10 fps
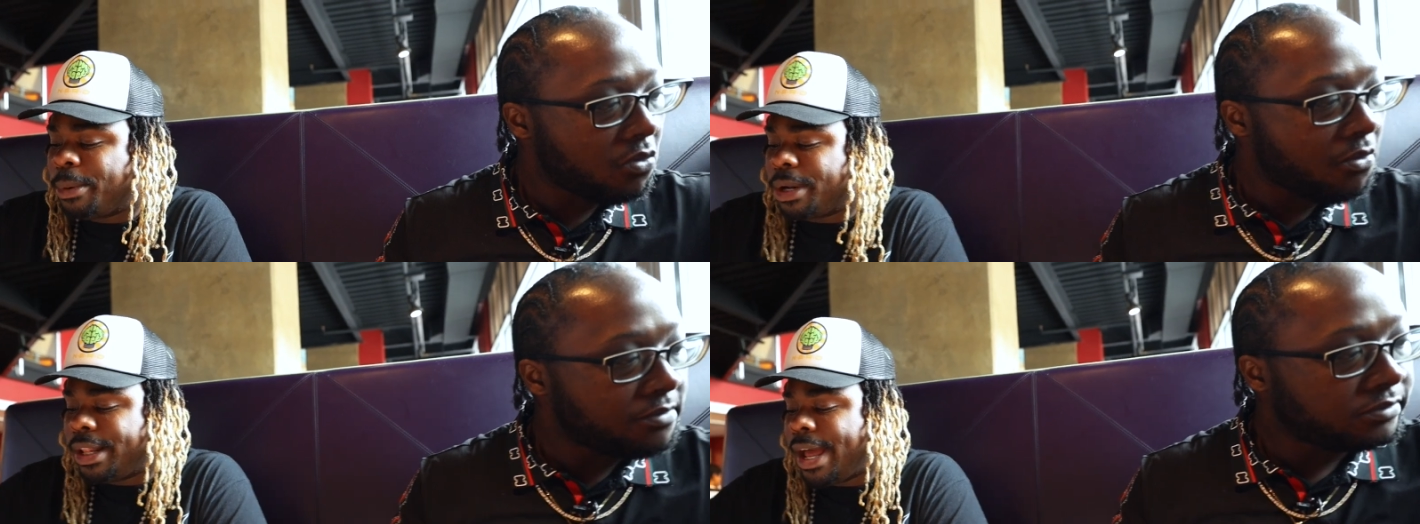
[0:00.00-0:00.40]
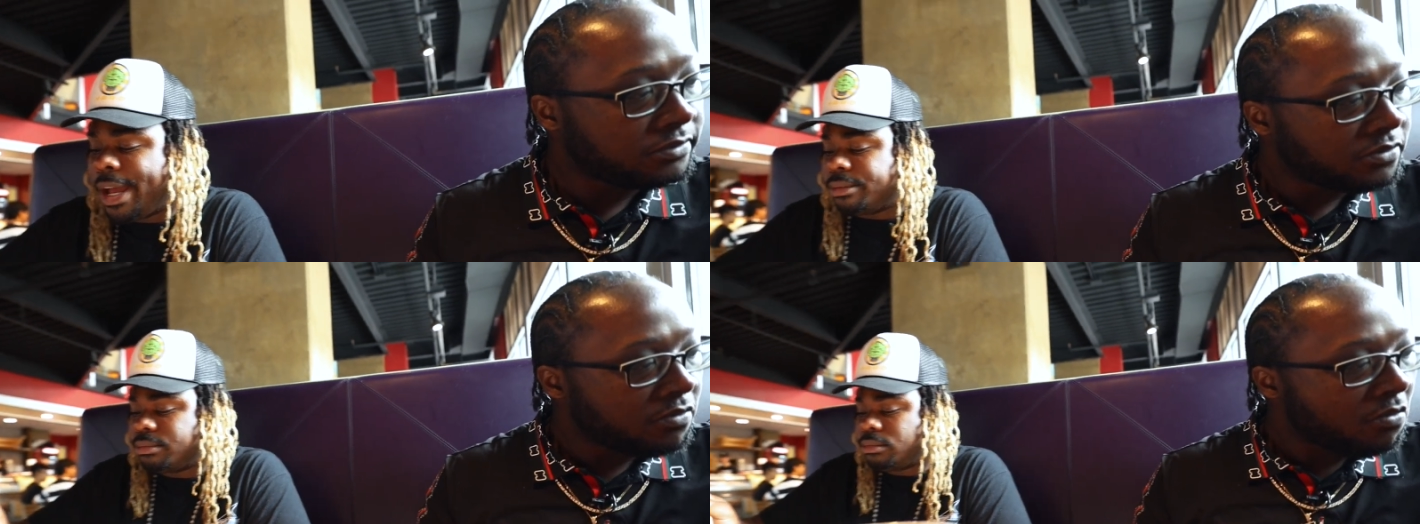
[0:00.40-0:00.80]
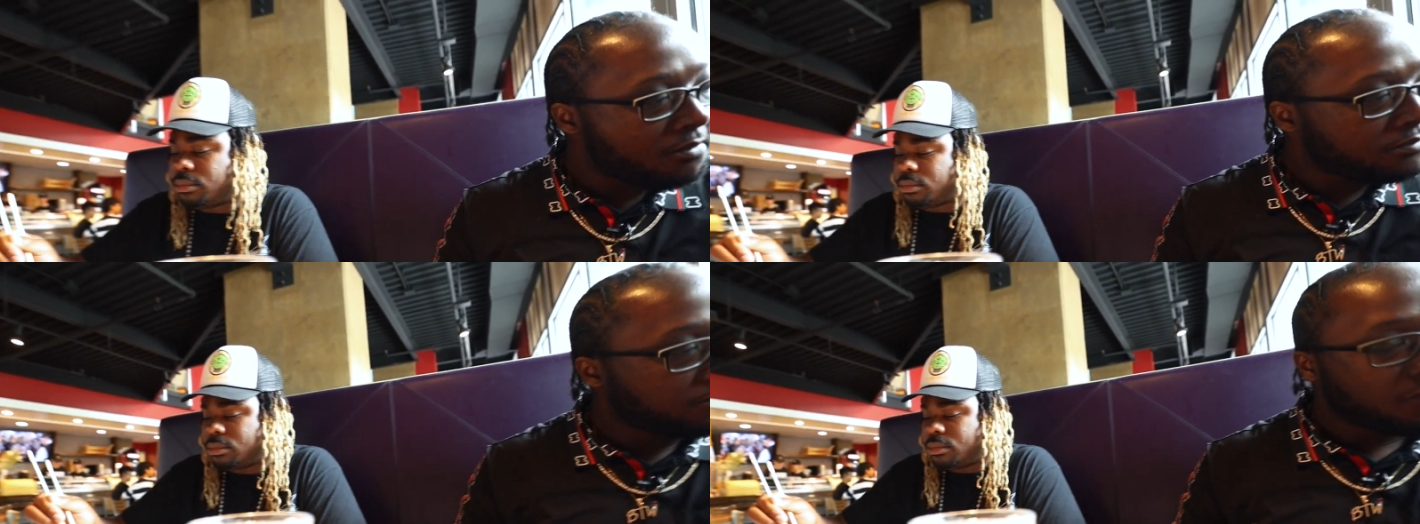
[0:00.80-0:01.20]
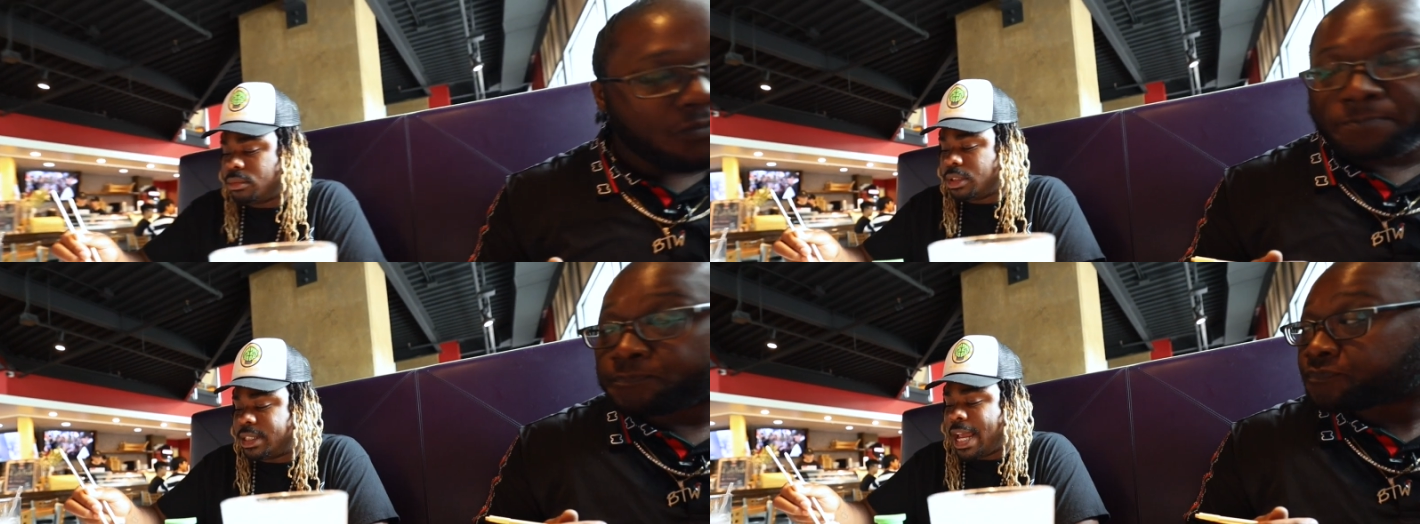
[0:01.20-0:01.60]
Speaker 1: to like,
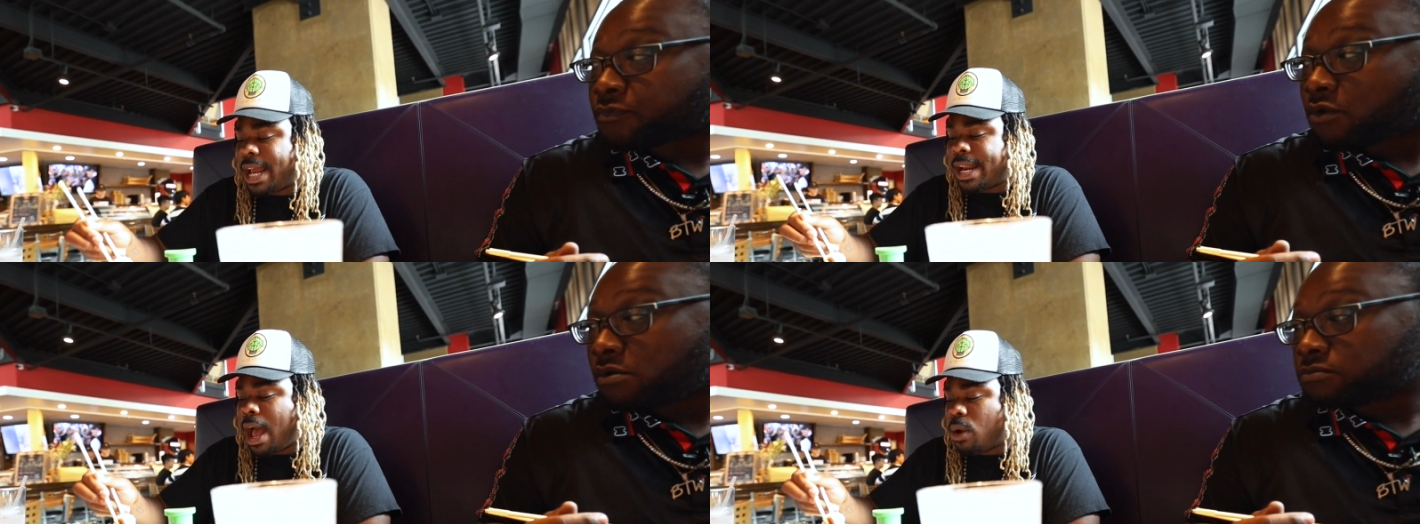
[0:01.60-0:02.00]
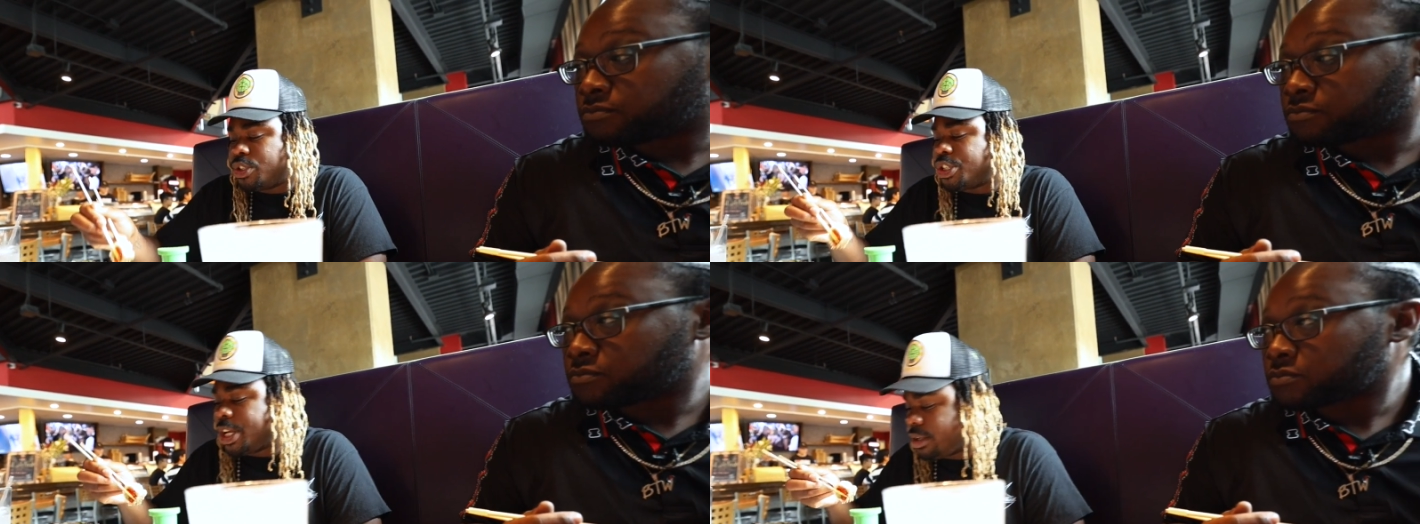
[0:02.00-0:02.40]
stand out and shit,